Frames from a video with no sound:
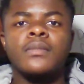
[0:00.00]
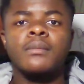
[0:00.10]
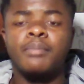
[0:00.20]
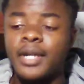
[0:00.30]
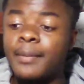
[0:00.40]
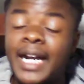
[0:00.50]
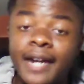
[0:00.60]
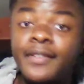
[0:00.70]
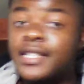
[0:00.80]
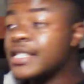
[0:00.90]
But I'm
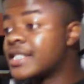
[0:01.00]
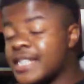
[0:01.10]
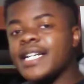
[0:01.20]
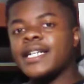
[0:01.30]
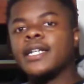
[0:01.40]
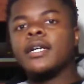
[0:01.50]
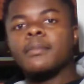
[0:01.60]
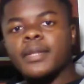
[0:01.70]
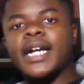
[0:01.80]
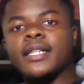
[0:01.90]
having to say
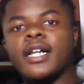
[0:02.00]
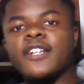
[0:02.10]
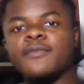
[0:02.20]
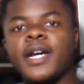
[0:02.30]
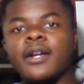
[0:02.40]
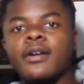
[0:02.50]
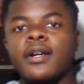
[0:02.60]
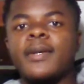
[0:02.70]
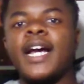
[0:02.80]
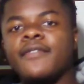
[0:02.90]
Black Lives Matter, and
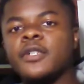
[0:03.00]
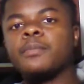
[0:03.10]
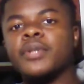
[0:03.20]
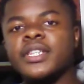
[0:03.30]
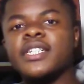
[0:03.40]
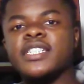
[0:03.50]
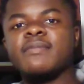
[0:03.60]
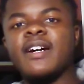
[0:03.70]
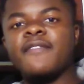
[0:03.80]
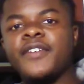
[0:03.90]
I'm having to put this in
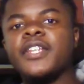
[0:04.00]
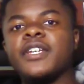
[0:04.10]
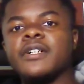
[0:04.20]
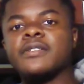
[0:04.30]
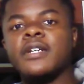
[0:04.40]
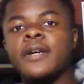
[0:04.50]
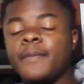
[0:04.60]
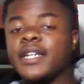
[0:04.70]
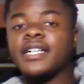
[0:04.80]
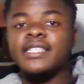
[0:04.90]
my videos
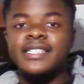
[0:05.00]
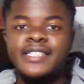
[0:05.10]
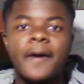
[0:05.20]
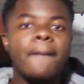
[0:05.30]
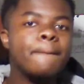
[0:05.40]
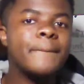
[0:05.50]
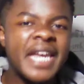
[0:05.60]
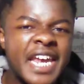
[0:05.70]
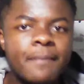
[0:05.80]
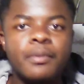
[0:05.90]
because some
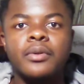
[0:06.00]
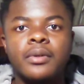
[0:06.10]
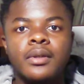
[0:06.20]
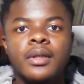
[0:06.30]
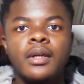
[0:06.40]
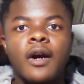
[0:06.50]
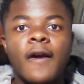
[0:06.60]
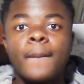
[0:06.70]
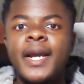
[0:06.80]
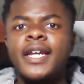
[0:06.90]
people
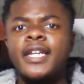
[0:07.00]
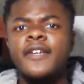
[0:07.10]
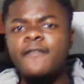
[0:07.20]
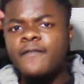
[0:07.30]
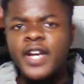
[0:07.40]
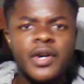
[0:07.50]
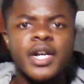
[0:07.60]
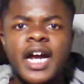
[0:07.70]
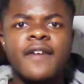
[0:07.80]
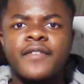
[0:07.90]
are making it
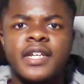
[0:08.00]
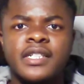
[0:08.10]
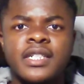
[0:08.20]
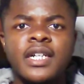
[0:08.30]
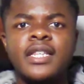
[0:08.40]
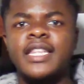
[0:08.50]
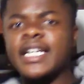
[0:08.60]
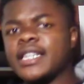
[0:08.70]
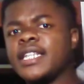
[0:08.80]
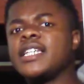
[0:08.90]
very obvious
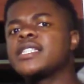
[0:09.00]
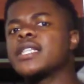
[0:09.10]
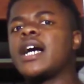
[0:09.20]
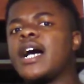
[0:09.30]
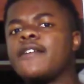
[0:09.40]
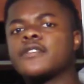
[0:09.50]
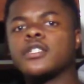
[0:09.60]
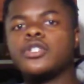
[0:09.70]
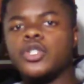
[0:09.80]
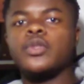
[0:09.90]
that these lives
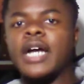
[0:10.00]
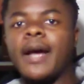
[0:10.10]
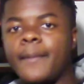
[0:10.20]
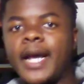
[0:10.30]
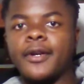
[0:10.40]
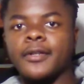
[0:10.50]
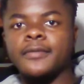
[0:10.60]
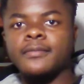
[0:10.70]
do not matter.